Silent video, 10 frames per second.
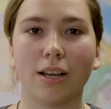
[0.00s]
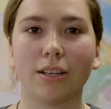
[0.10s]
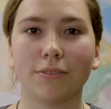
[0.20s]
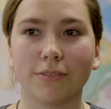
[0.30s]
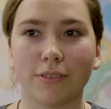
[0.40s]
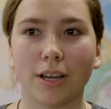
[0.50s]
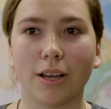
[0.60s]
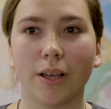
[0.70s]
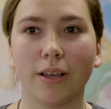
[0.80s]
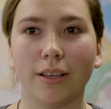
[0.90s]
a lot of
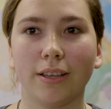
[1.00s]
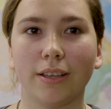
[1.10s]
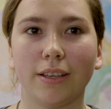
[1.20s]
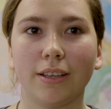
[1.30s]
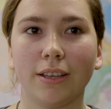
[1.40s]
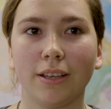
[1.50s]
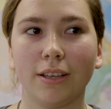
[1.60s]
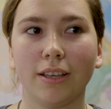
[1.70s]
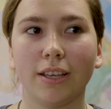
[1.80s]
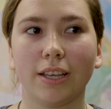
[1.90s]
uh,
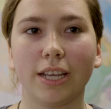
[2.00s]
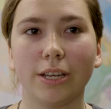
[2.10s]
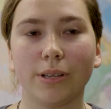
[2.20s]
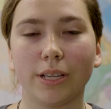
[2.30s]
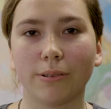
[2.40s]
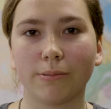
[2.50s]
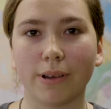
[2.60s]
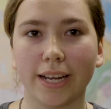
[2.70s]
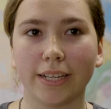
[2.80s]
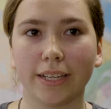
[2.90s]
Inuit
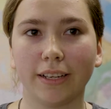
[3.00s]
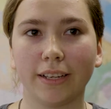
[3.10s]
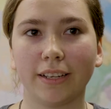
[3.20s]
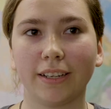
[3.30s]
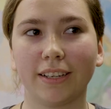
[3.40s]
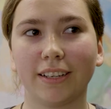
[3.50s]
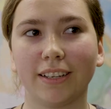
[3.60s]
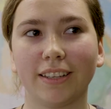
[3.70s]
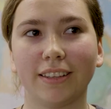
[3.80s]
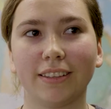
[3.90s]
writing
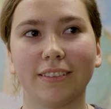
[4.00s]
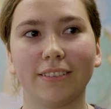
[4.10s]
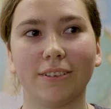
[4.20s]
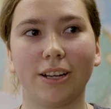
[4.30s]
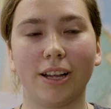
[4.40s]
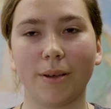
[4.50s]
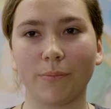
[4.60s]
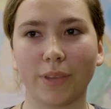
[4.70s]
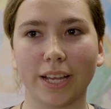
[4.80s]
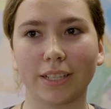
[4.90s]

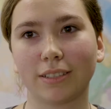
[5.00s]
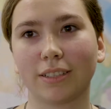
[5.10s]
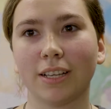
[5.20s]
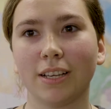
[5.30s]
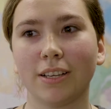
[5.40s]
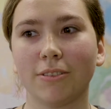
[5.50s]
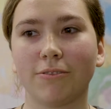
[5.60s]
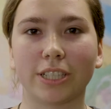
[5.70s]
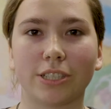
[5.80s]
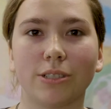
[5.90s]
um, like
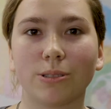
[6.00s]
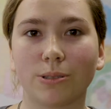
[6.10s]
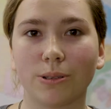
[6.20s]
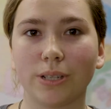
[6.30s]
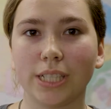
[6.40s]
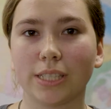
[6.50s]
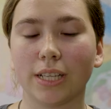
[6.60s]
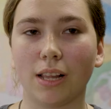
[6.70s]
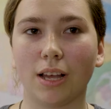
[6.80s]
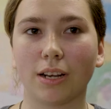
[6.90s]
fictional stories.
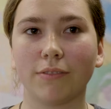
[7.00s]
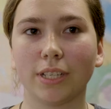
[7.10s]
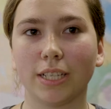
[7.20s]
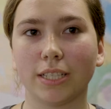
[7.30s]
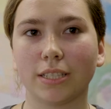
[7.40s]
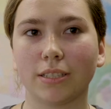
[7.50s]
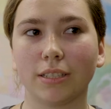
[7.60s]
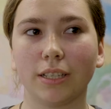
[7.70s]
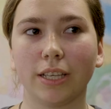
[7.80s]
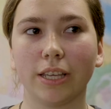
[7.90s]
A lot of it is
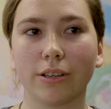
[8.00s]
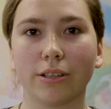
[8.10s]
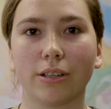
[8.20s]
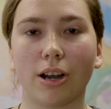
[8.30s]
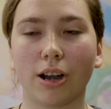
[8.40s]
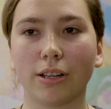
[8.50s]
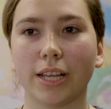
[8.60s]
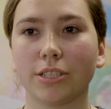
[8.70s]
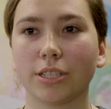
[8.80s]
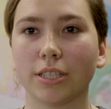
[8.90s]
either our
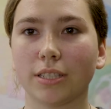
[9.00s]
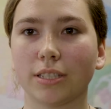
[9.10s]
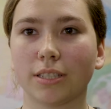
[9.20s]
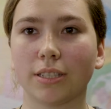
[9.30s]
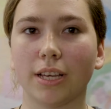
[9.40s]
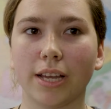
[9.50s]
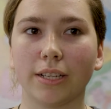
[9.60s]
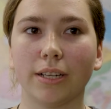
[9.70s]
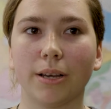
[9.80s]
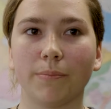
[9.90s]
legends
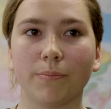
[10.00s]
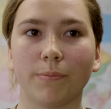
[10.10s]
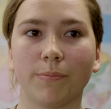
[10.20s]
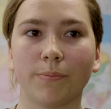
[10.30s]
and um,